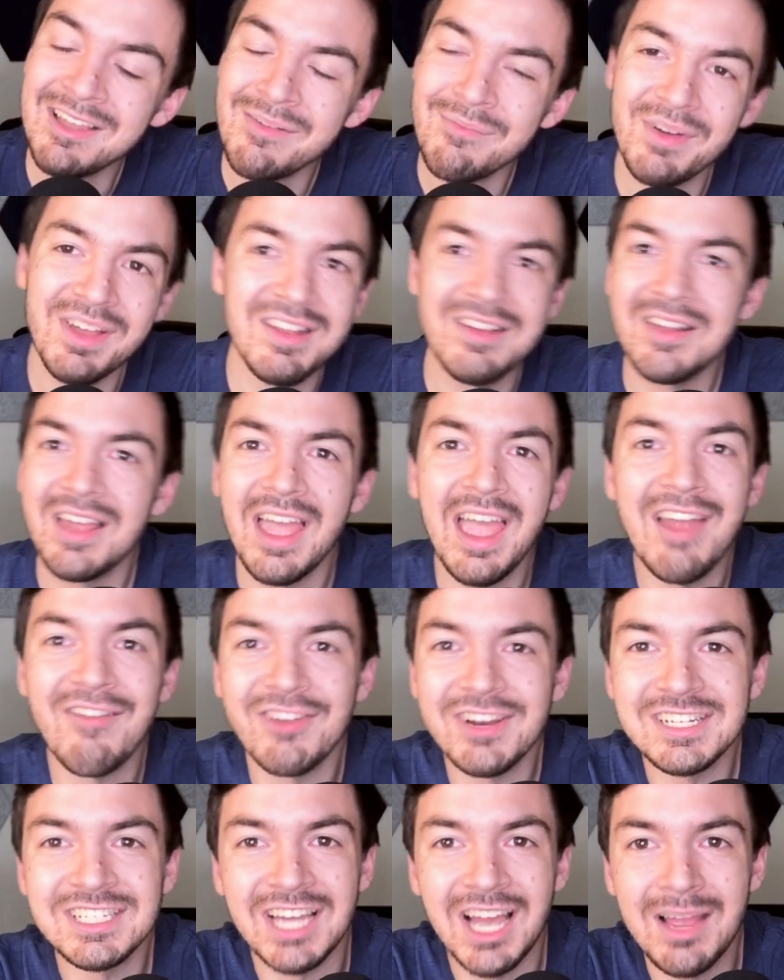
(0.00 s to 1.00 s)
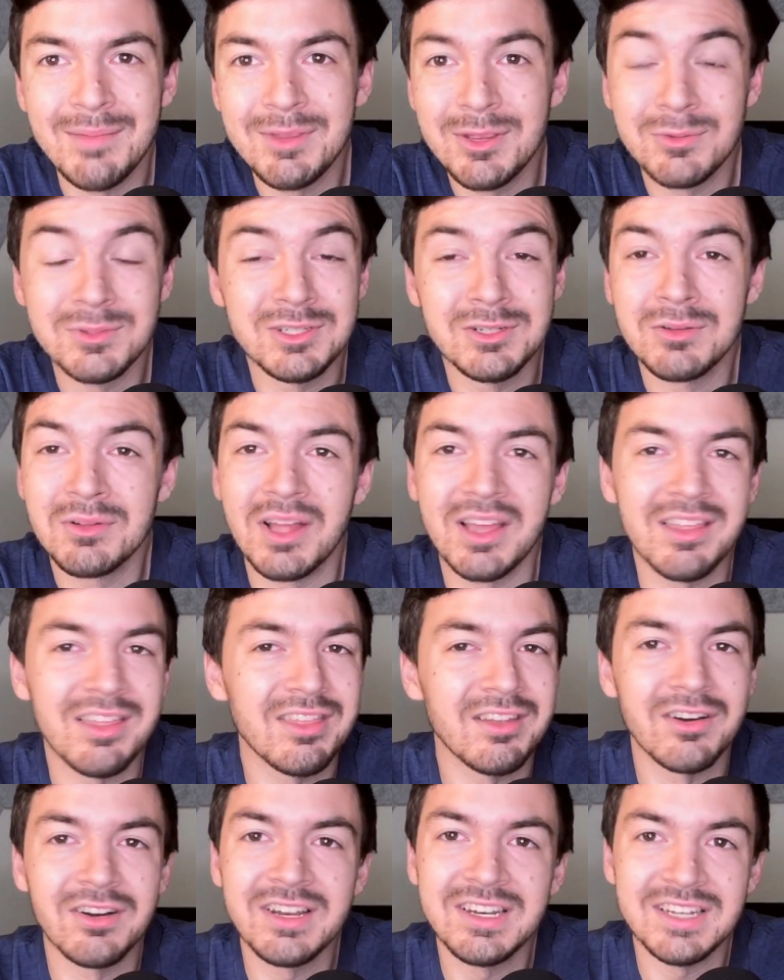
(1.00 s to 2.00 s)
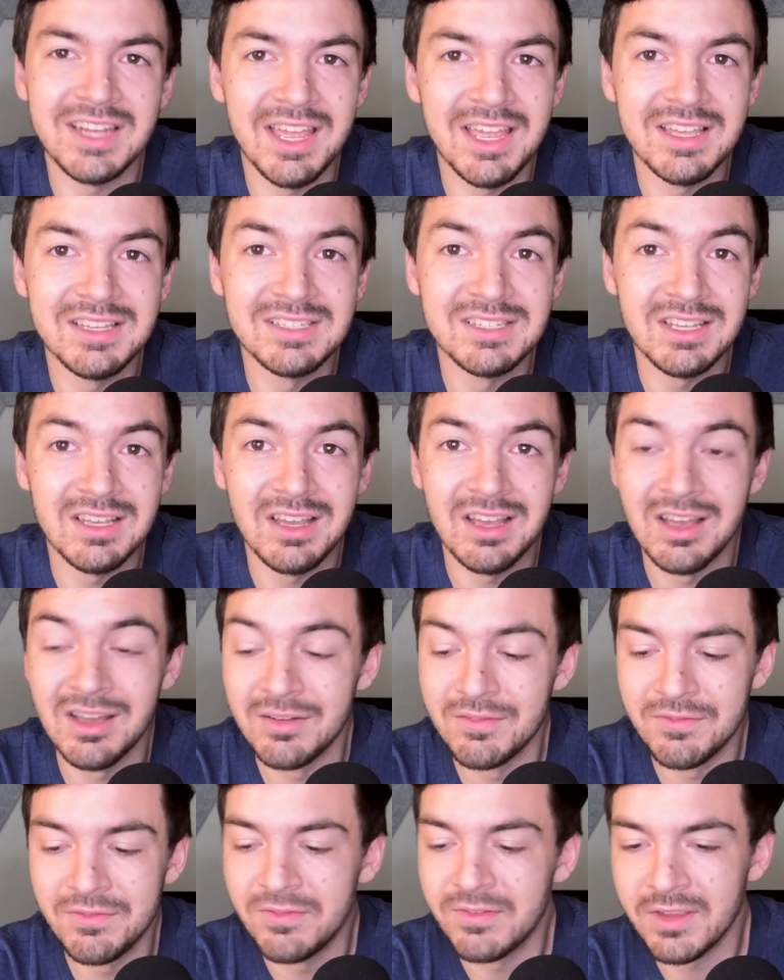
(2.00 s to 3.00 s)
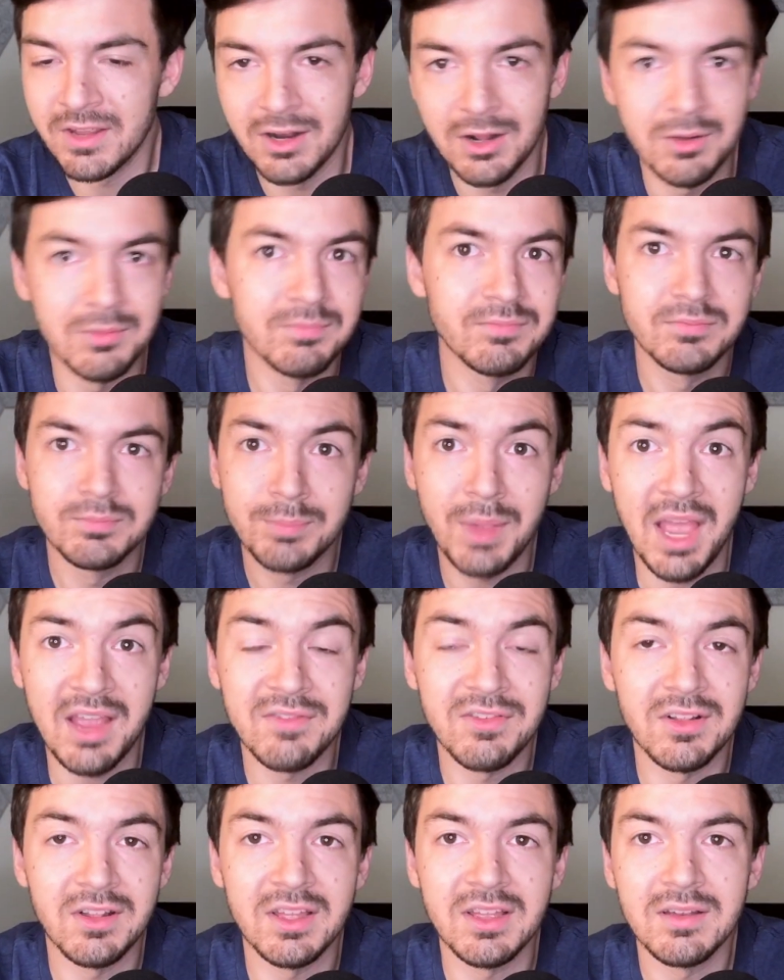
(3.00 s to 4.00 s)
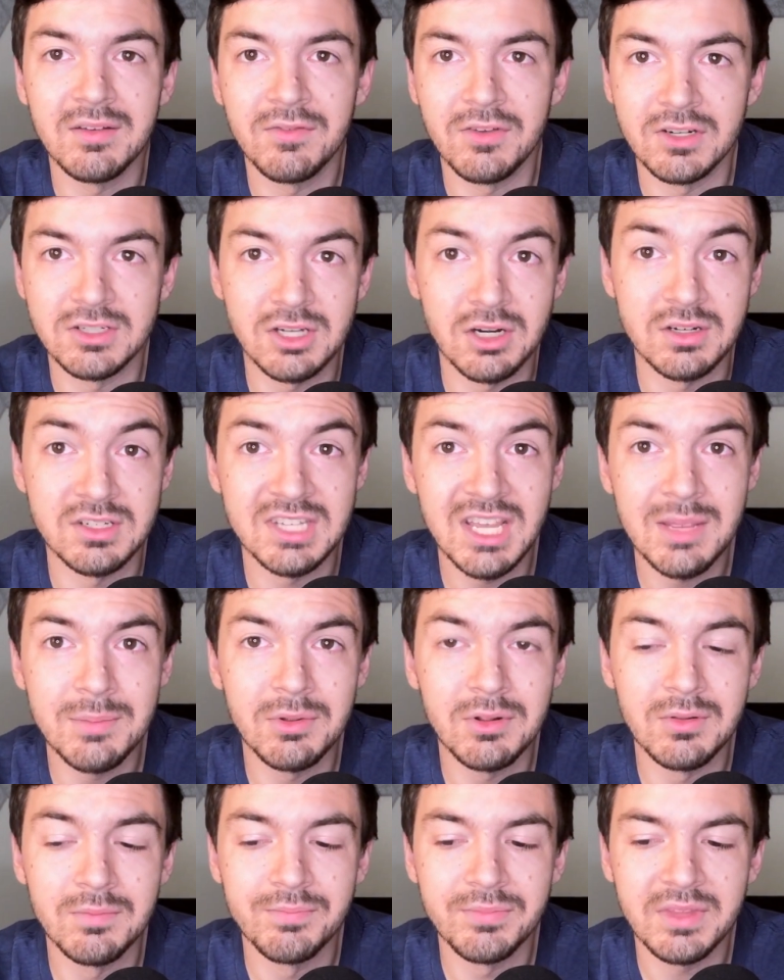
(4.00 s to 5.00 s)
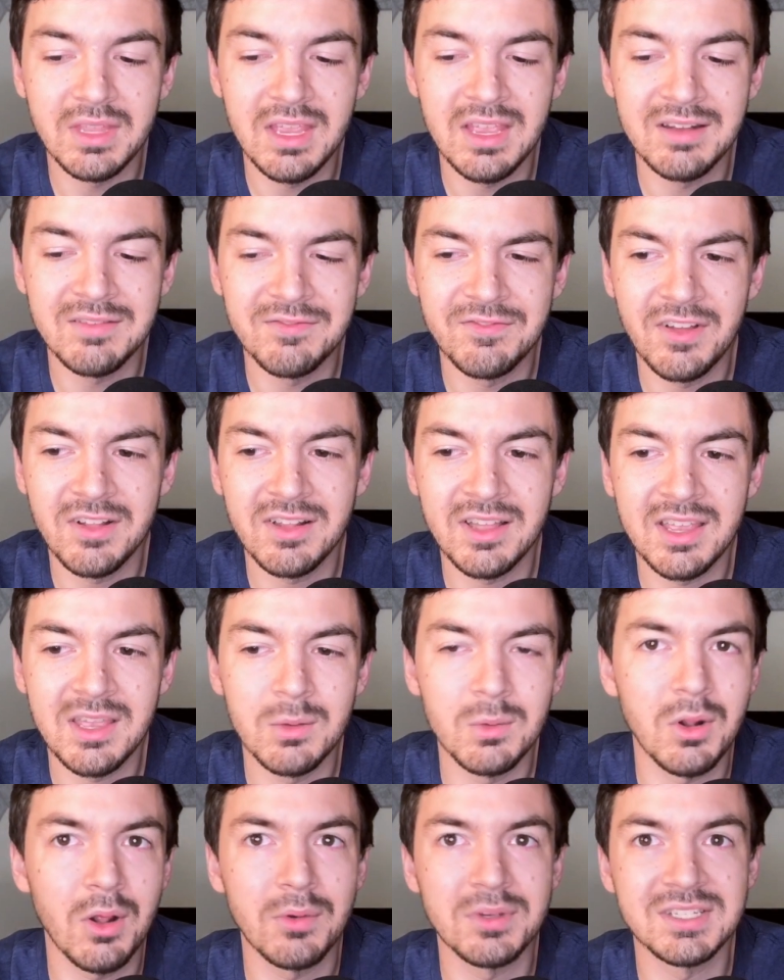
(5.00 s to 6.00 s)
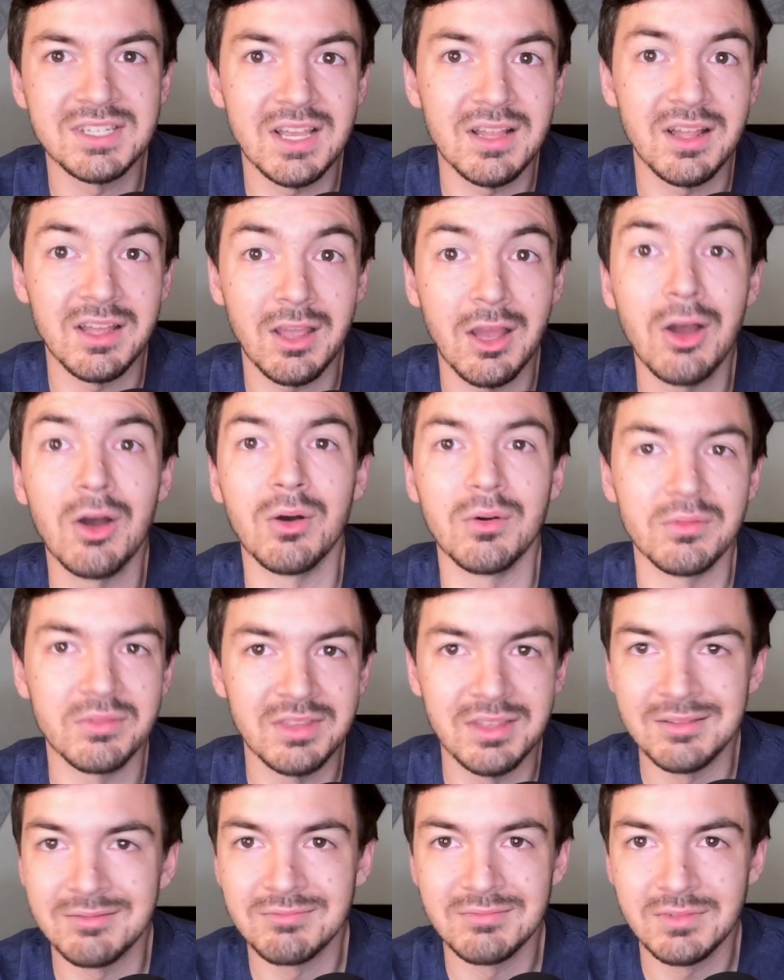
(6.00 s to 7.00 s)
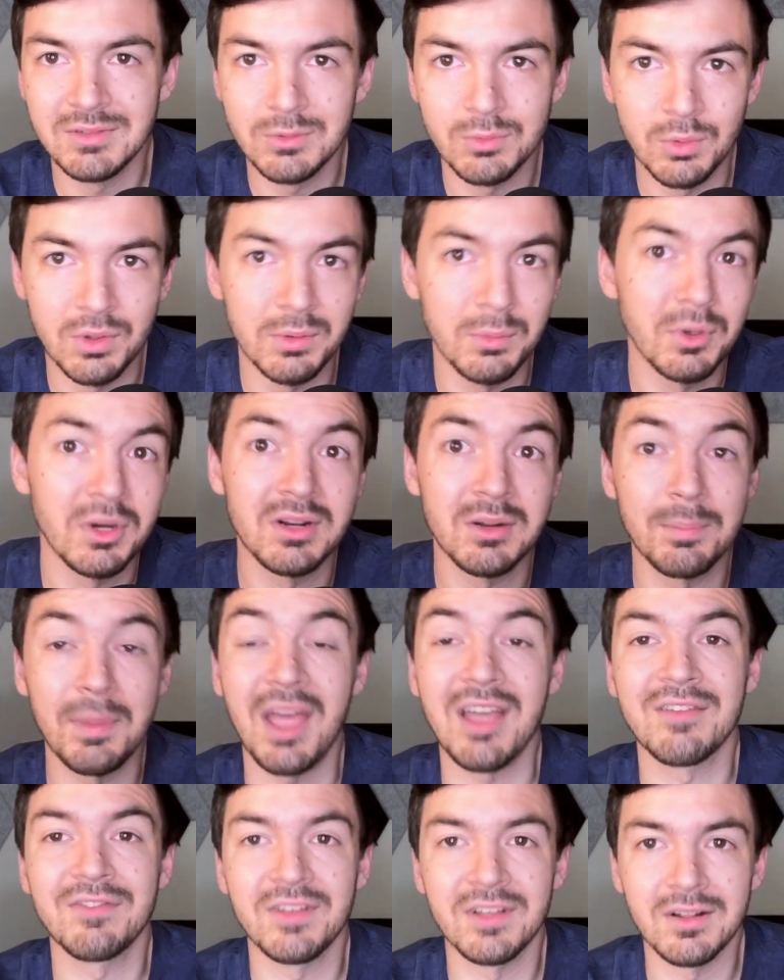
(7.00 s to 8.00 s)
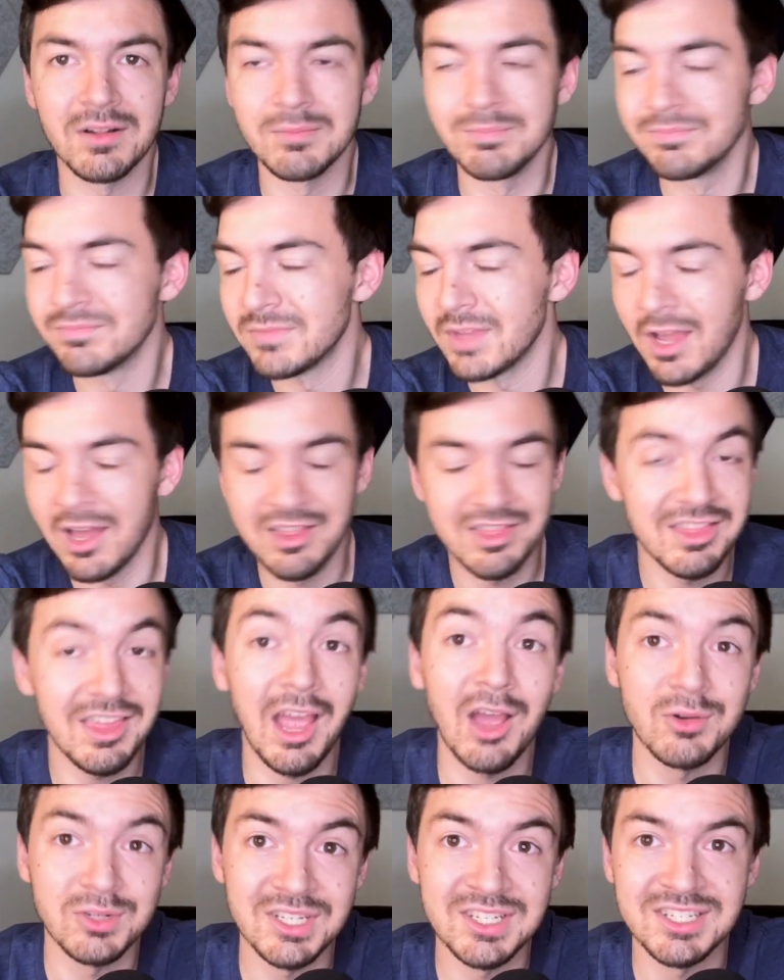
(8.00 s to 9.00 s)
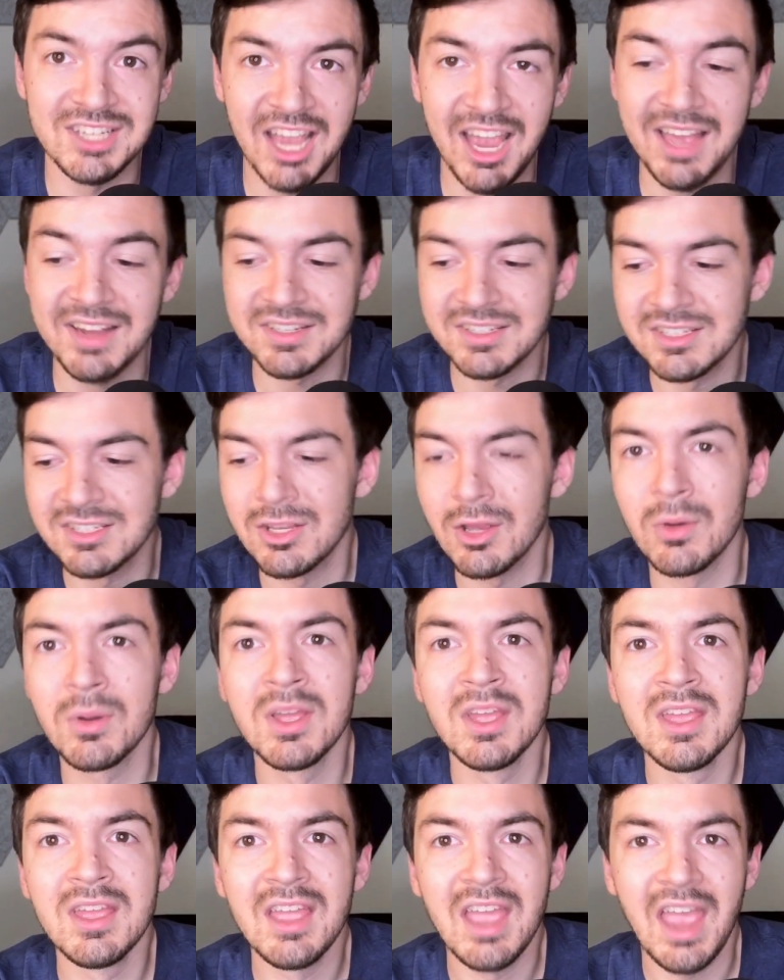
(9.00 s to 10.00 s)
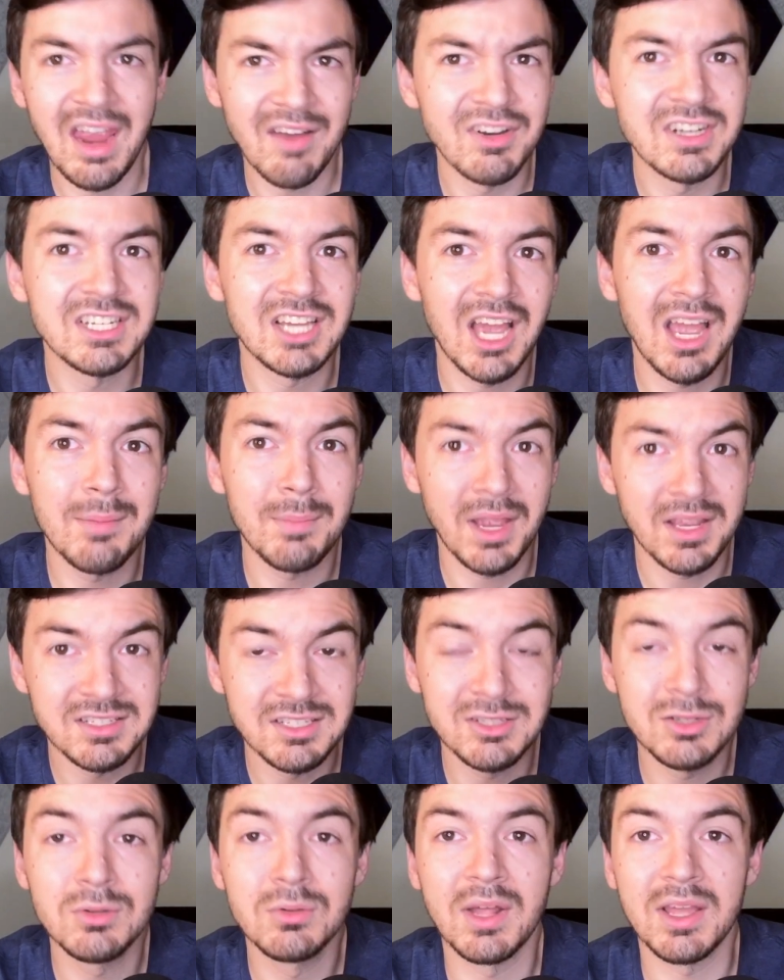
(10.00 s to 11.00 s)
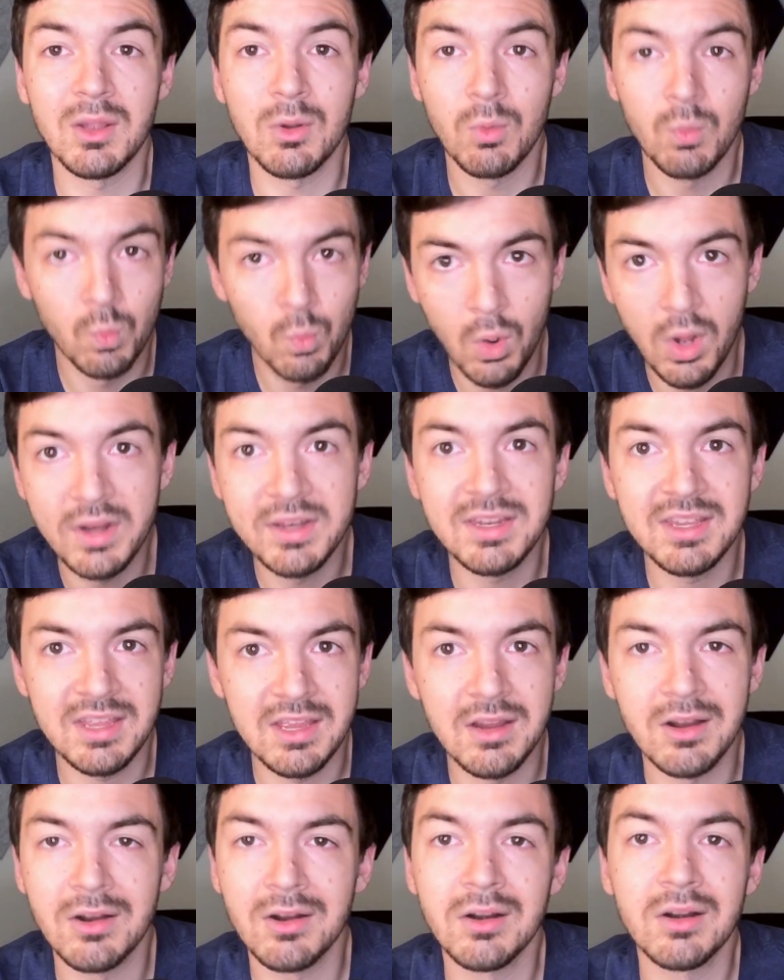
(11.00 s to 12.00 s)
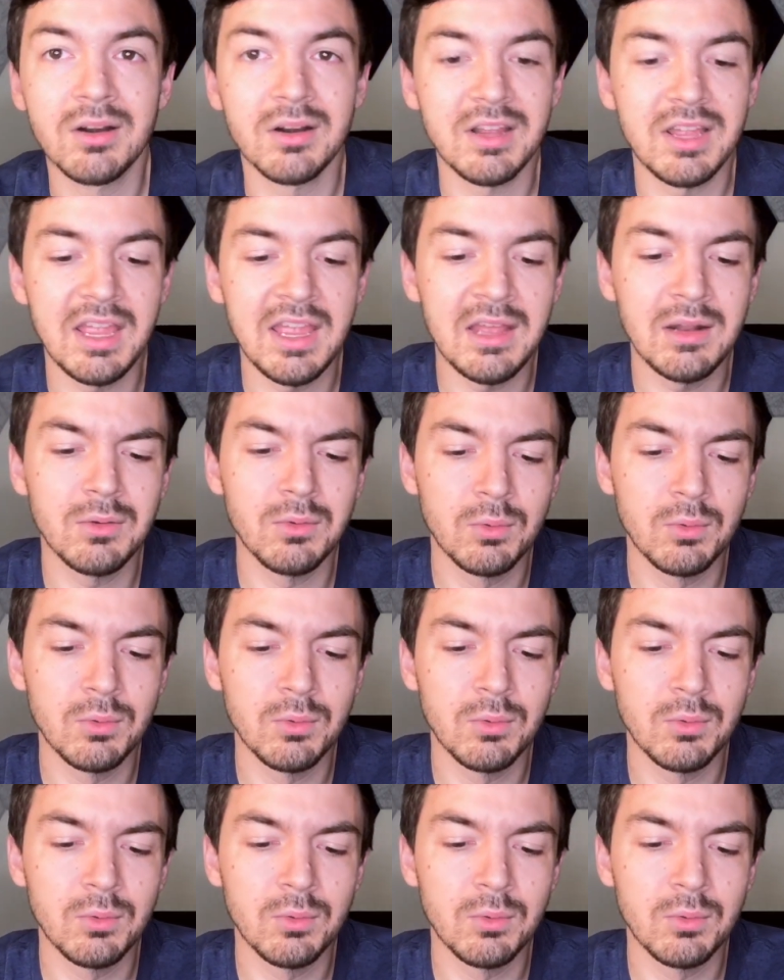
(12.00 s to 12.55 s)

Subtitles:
but every time you do like 30 days of, you know, backfilling for a certain table, it felt like it would always say like, well, we're gonna backfill 1,000 tasks. So every time I had to do like 1 year, it